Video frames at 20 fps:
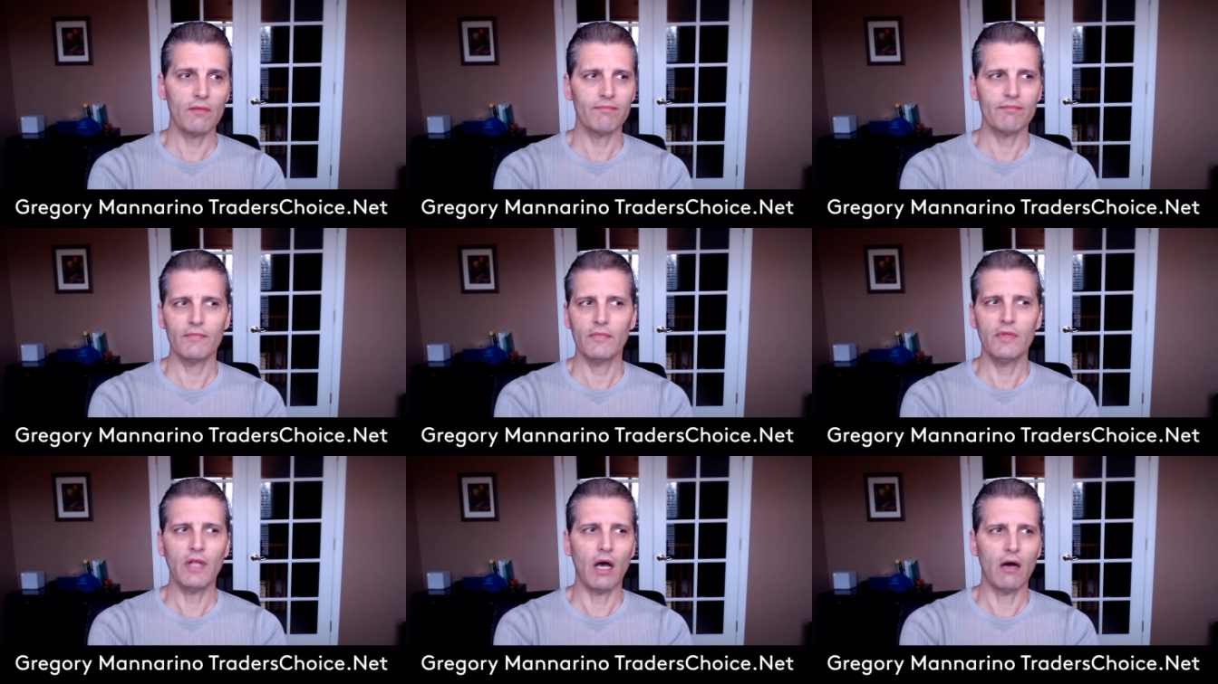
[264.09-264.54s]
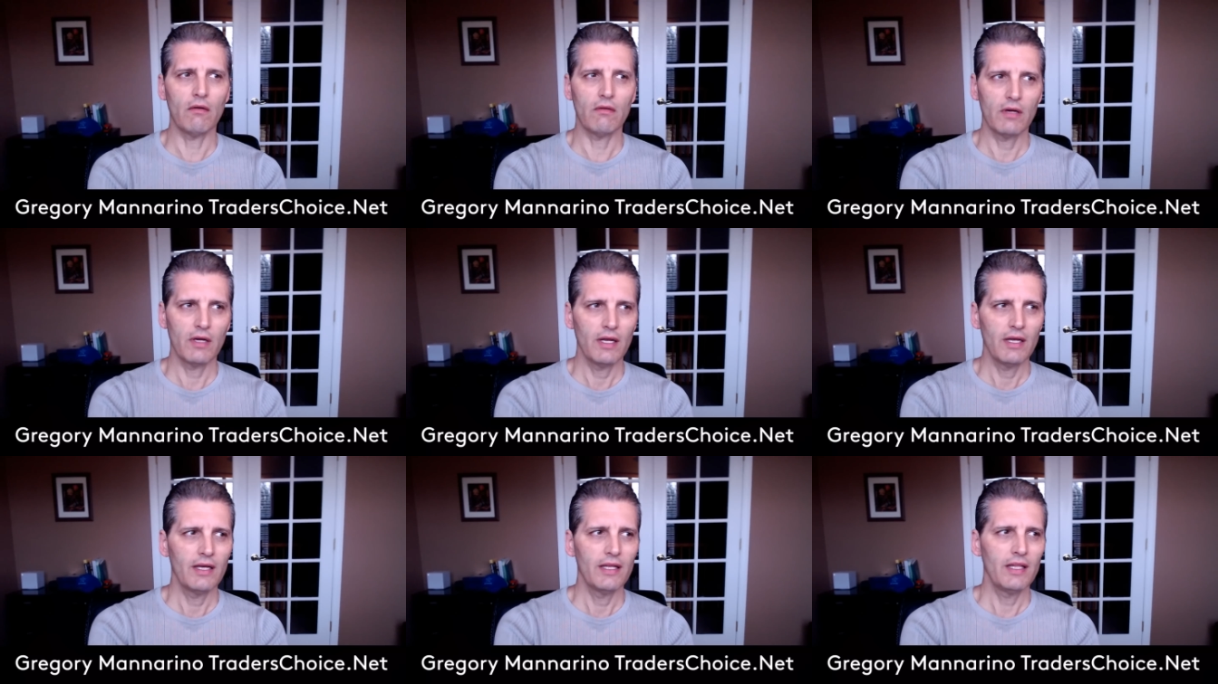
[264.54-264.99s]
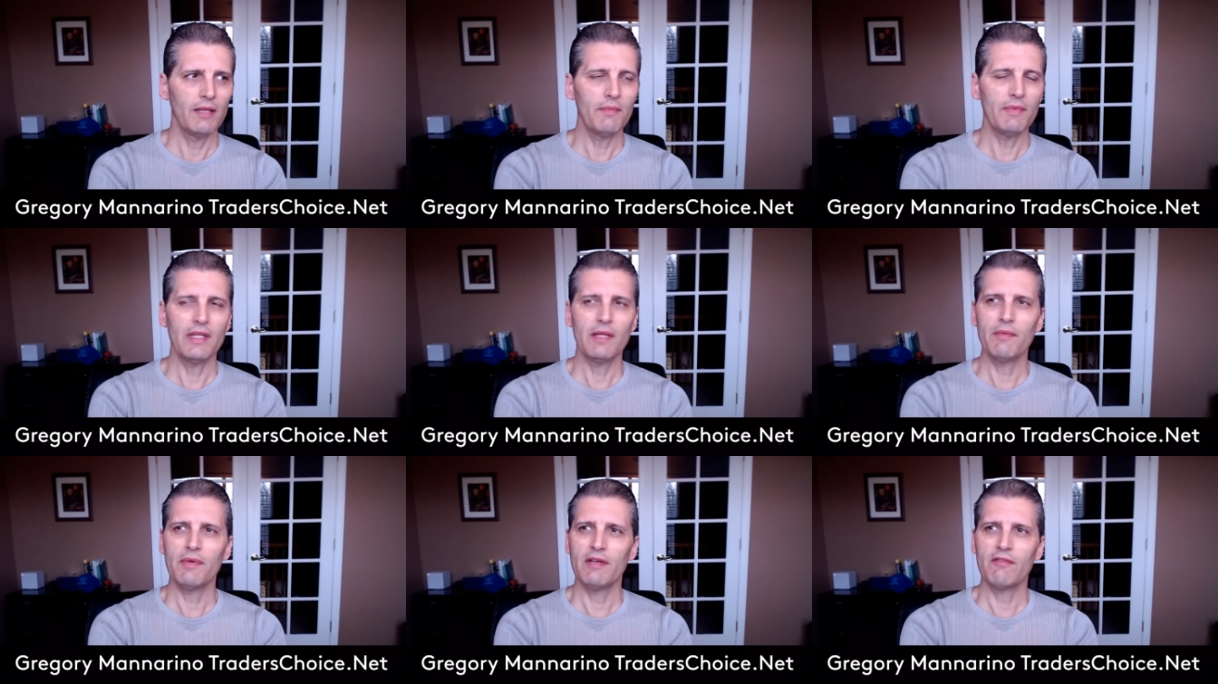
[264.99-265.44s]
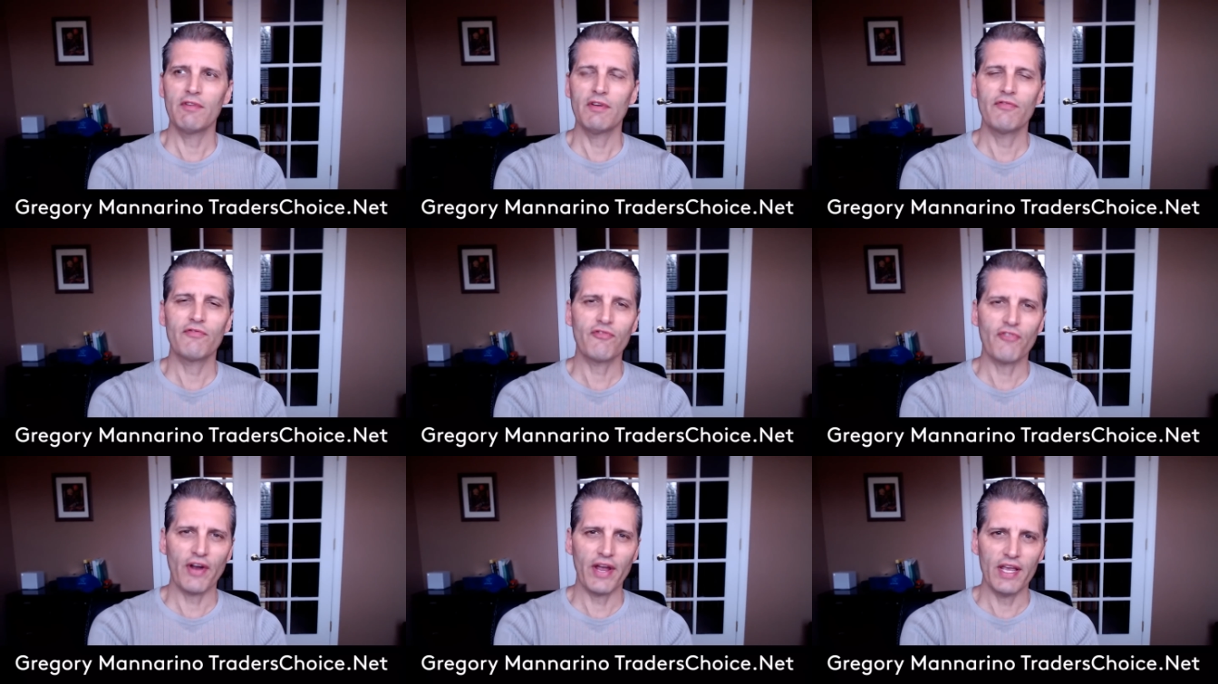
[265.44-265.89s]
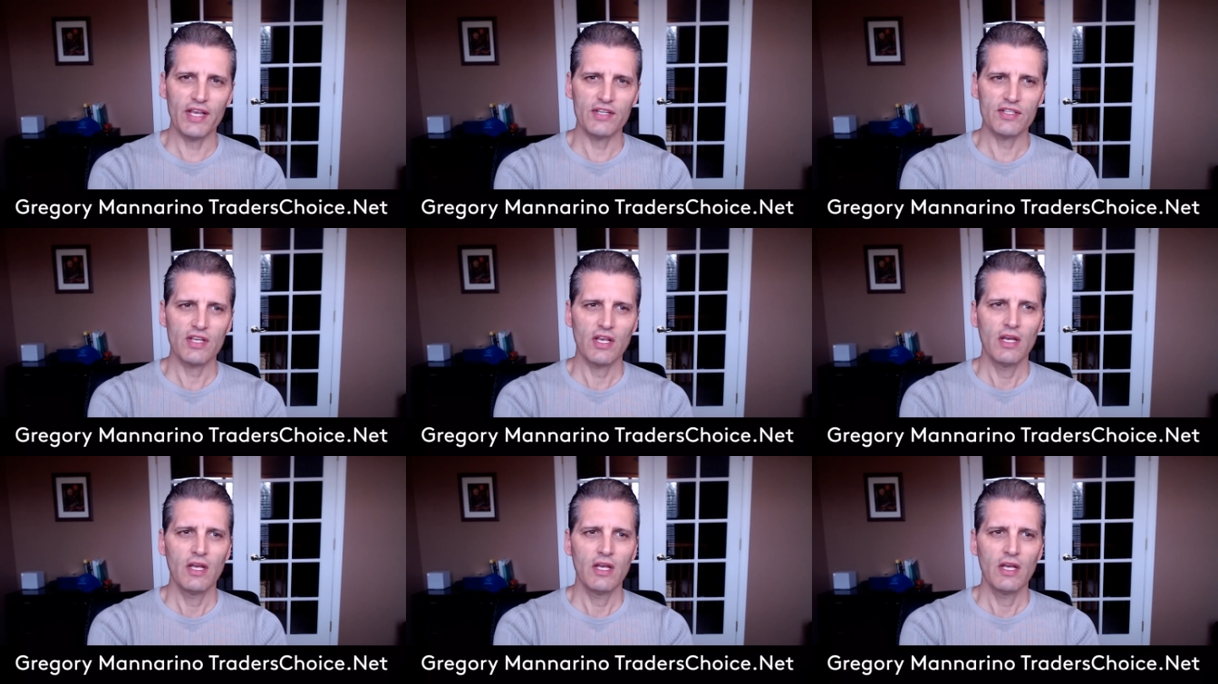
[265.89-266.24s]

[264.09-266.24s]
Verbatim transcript: no, let me, let me rephrase.